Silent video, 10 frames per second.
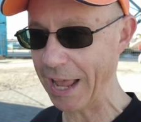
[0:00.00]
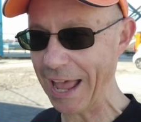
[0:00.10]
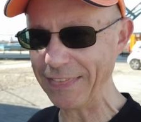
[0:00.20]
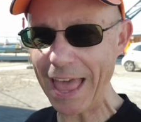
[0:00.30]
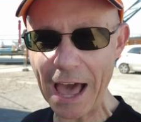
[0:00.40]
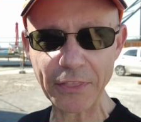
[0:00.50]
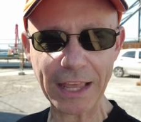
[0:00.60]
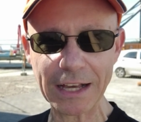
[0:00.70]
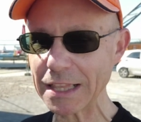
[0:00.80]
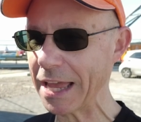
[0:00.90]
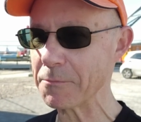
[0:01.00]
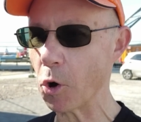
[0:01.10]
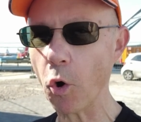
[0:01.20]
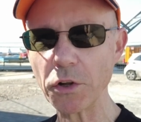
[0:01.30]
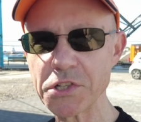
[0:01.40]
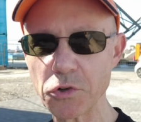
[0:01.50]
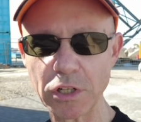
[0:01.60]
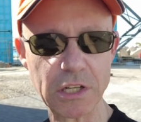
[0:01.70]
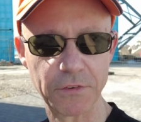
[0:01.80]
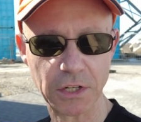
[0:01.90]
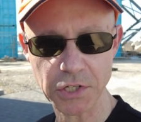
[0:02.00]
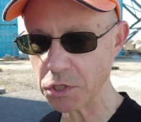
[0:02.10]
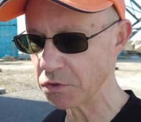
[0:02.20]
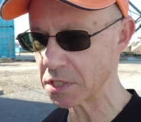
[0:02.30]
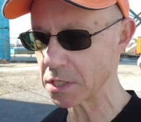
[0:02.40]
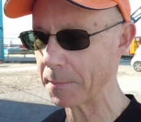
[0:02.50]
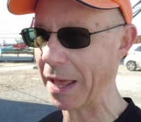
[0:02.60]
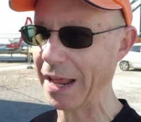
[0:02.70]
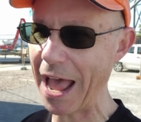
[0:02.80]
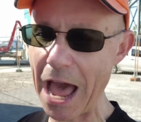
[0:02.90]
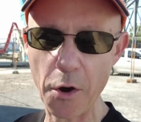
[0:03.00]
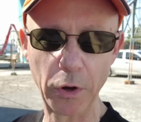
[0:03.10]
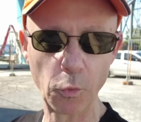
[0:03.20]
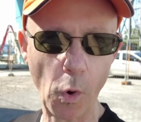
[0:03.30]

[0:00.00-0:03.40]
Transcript: And now they claim all sorts of excuses about how and